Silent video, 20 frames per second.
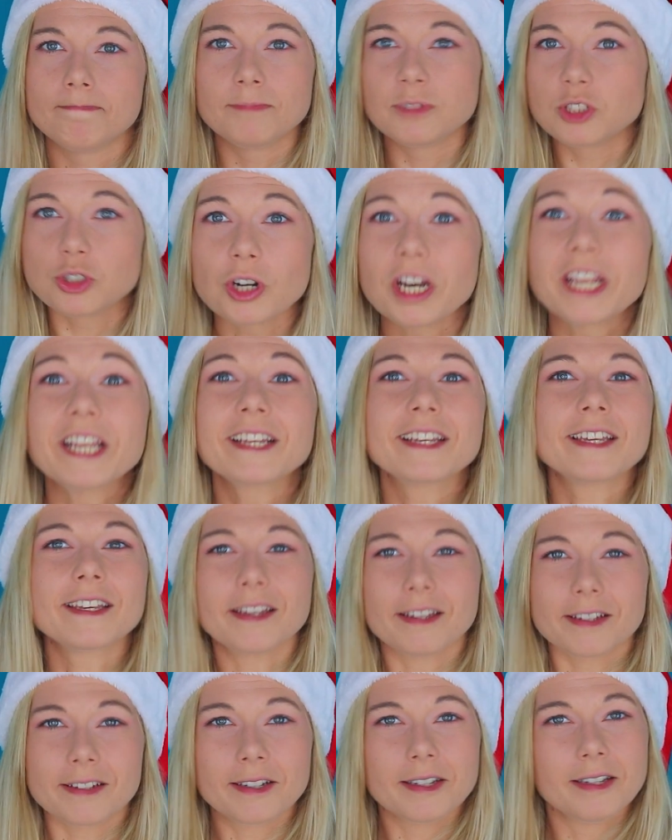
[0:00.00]
drink,
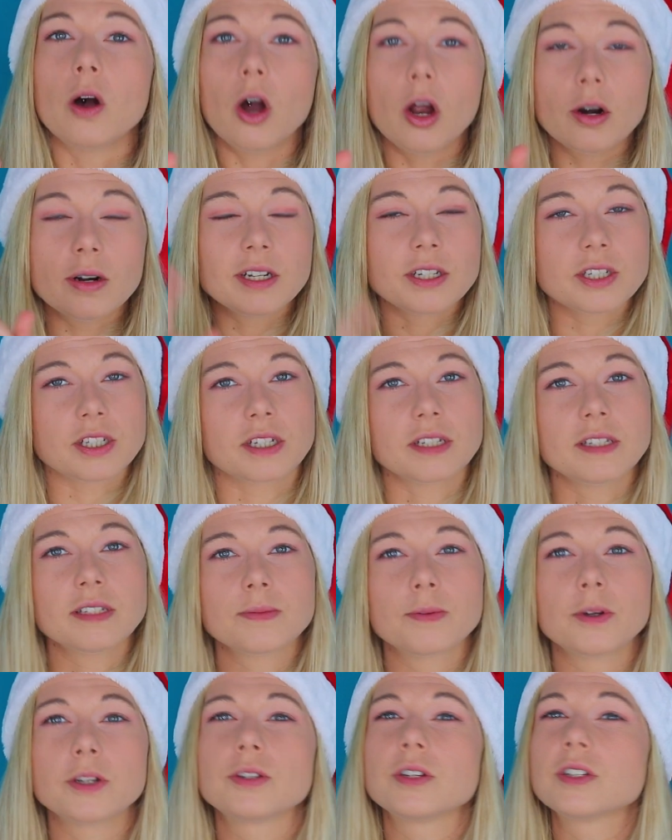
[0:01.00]
oranges
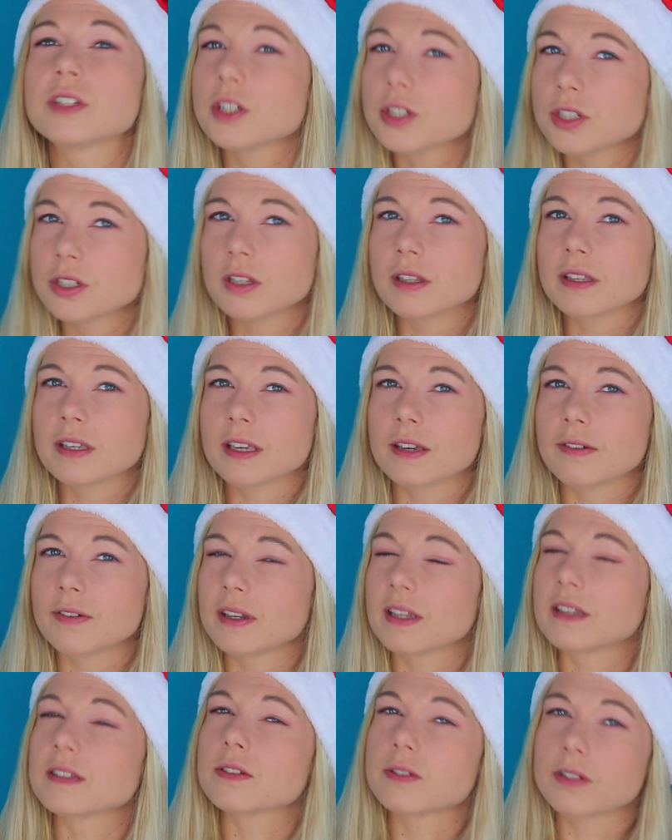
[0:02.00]
were traditionally given
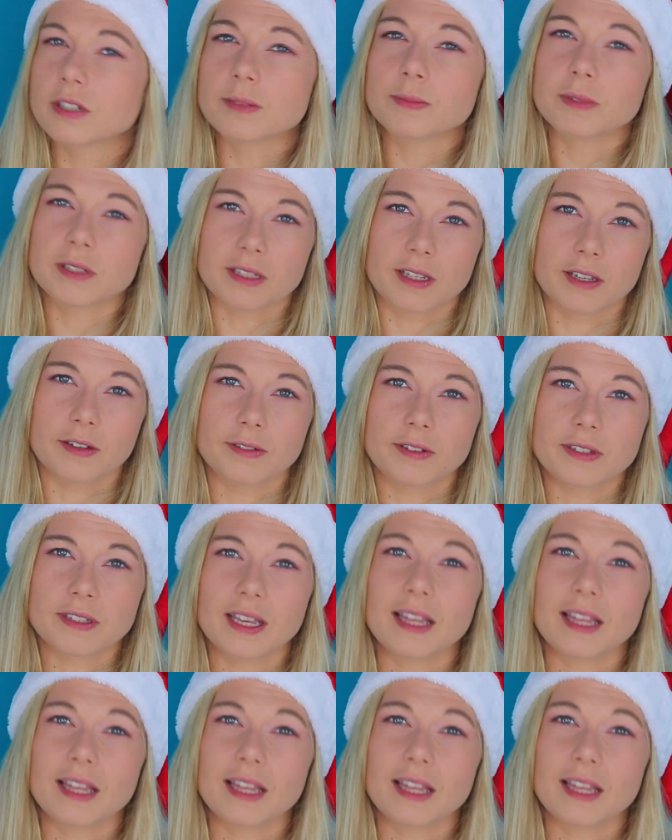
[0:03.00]
as Christmas gifts,